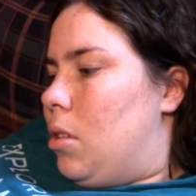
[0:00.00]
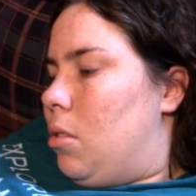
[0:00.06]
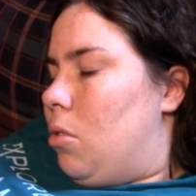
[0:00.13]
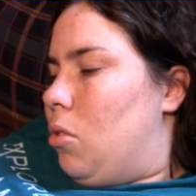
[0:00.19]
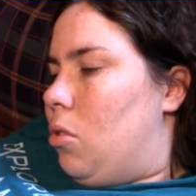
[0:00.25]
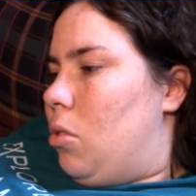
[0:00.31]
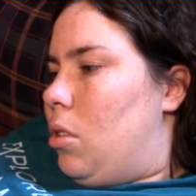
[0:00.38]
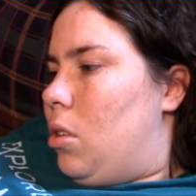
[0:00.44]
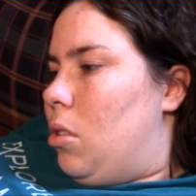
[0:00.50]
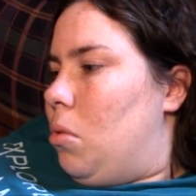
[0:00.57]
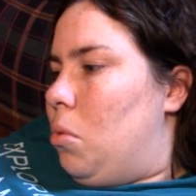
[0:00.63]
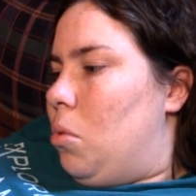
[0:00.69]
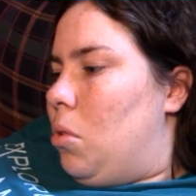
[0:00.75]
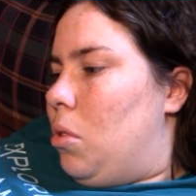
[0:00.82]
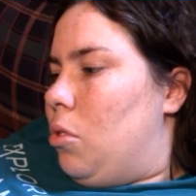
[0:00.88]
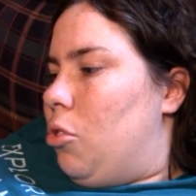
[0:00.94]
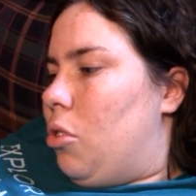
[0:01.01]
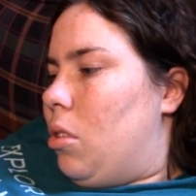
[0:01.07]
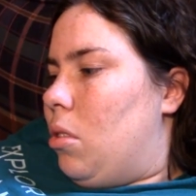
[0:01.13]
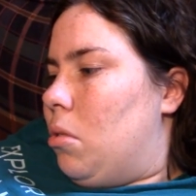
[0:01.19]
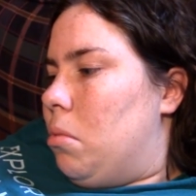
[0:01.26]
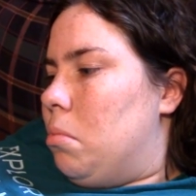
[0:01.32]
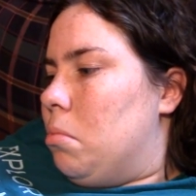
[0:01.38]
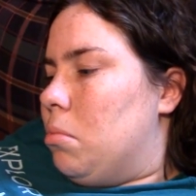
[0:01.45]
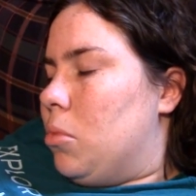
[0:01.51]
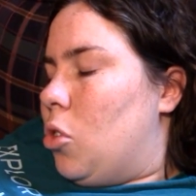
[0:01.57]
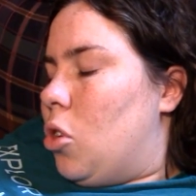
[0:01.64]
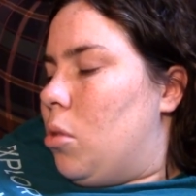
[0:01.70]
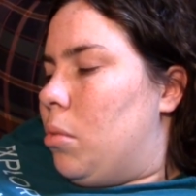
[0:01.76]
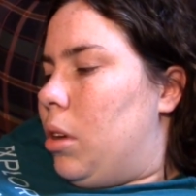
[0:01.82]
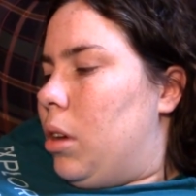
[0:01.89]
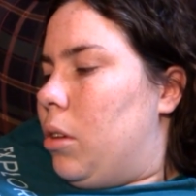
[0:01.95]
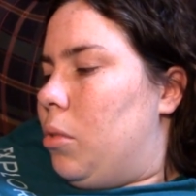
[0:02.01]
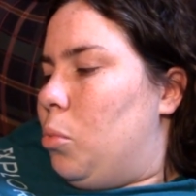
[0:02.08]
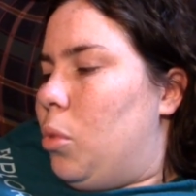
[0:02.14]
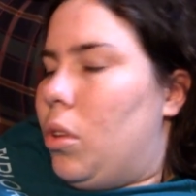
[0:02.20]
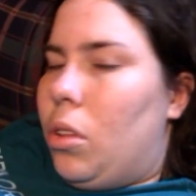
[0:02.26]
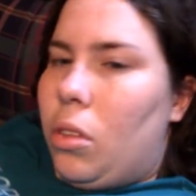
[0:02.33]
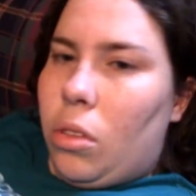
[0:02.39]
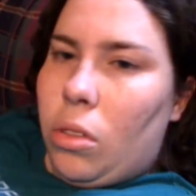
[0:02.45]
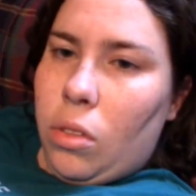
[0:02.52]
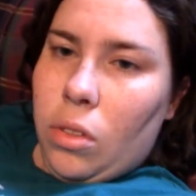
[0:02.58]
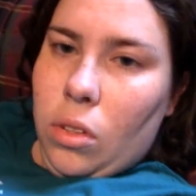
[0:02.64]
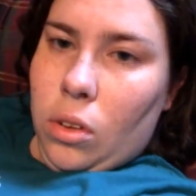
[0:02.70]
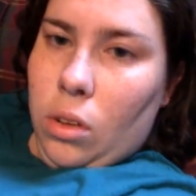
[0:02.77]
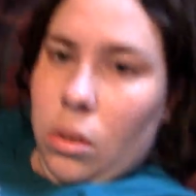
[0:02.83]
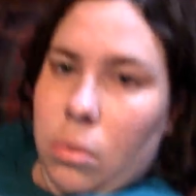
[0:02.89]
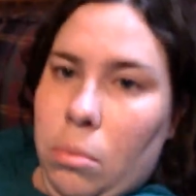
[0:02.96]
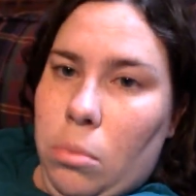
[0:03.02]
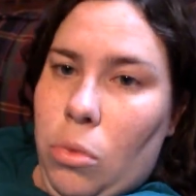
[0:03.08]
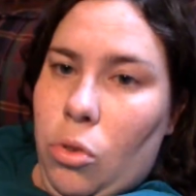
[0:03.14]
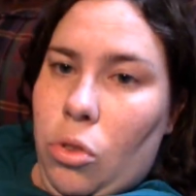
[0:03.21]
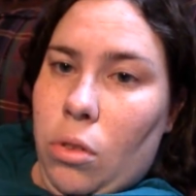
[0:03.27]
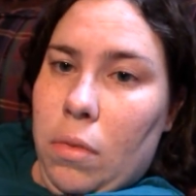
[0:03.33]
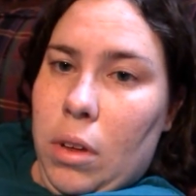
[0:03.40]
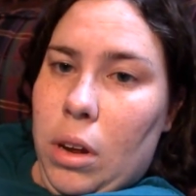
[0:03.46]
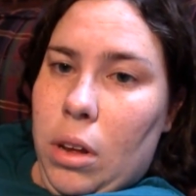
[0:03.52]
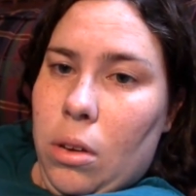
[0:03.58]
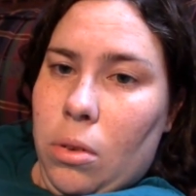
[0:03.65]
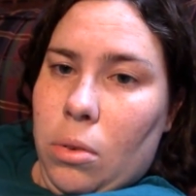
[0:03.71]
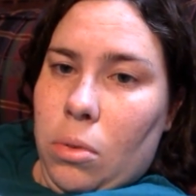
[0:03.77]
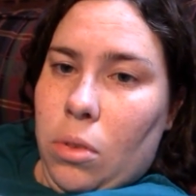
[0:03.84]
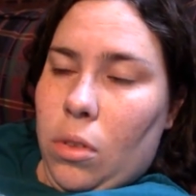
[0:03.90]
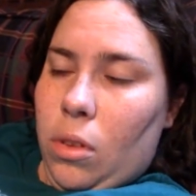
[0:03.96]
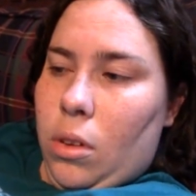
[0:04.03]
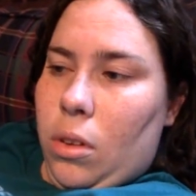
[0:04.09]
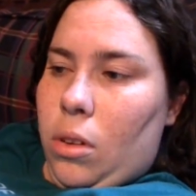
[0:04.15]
So now I'm going to try to calm down with some YouTube videos